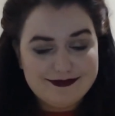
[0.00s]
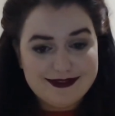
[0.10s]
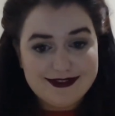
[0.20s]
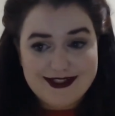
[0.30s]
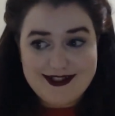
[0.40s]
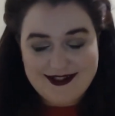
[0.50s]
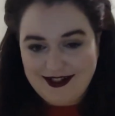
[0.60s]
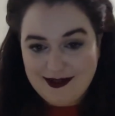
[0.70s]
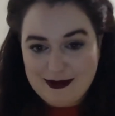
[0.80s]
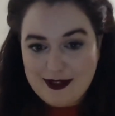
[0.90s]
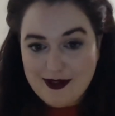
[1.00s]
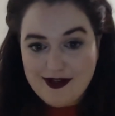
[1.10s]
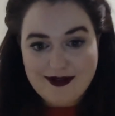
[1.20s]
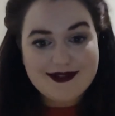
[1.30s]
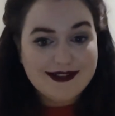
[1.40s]
this isn't going to be good.
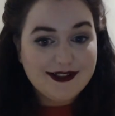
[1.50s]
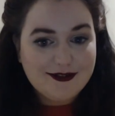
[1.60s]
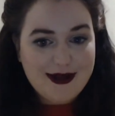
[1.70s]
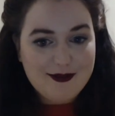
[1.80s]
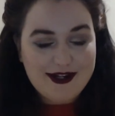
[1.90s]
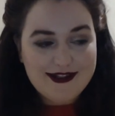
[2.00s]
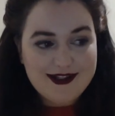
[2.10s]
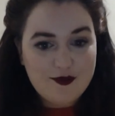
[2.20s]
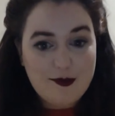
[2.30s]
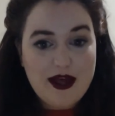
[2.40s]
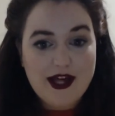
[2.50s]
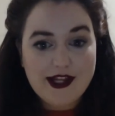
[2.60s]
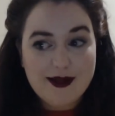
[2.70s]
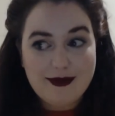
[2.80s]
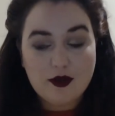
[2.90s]
I was a little apprehensive about
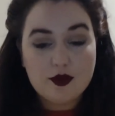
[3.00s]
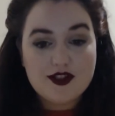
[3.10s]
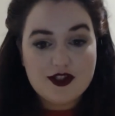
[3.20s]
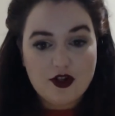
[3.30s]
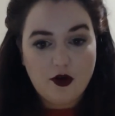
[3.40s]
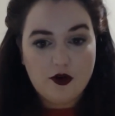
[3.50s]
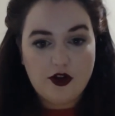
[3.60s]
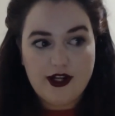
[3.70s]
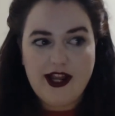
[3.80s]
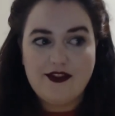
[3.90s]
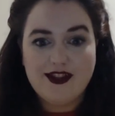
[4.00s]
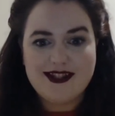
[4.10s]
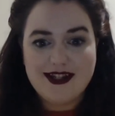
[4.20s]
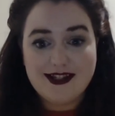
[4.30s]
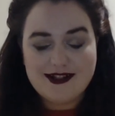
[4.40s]
it, but it was so good. It had the
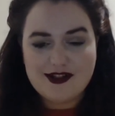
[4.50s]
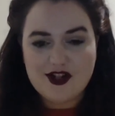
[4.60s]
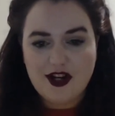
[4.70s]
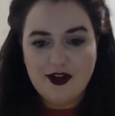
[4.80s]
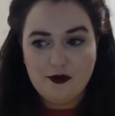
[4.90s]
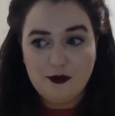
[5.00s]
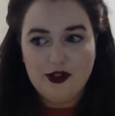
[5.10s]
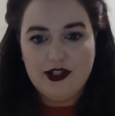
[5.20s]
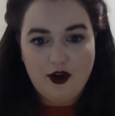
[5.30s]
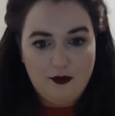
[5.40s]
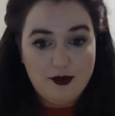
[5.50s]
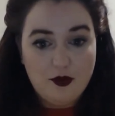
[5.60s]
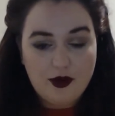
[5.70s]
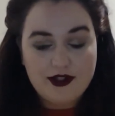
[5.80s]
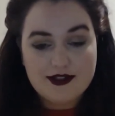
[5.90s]
texture really on
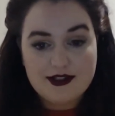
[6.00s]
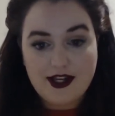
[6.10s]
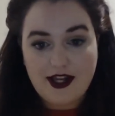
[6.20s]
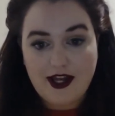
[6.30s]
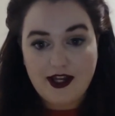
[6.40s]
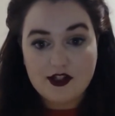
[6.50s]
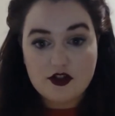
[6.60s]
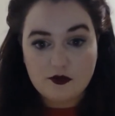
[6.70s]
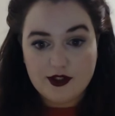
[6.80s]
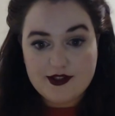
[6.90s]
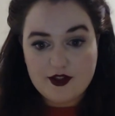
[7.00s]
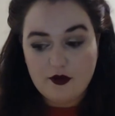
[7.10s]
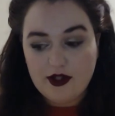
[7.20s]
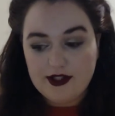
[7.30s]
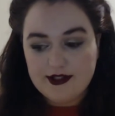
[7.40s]
point to how
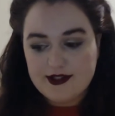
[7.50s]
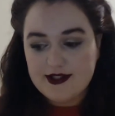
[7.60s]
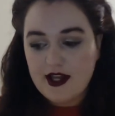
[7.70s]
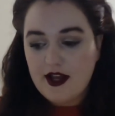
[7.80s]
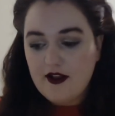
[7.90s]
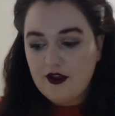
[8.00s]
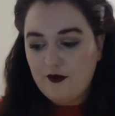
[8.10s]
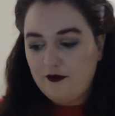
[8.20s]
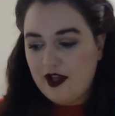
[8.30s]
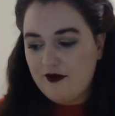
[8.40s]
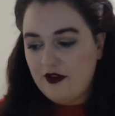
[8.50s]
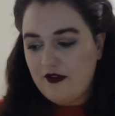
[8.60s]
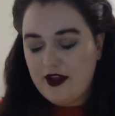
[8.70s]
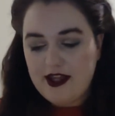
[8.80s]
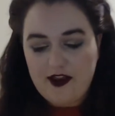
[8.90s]
chorizo is. The flavour that
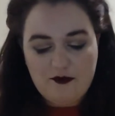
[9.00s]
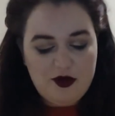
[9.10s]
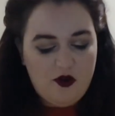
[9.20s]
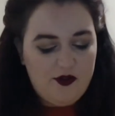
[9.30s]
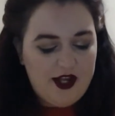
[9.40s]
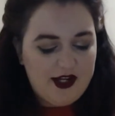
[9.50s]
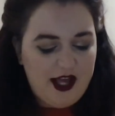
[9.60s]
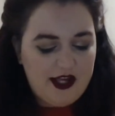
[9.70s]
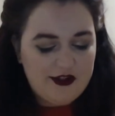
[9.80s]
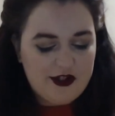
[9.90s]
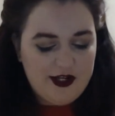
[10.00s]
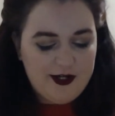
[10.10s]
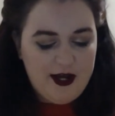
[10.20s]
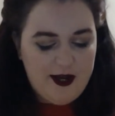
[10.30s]
they gave me on that occasion,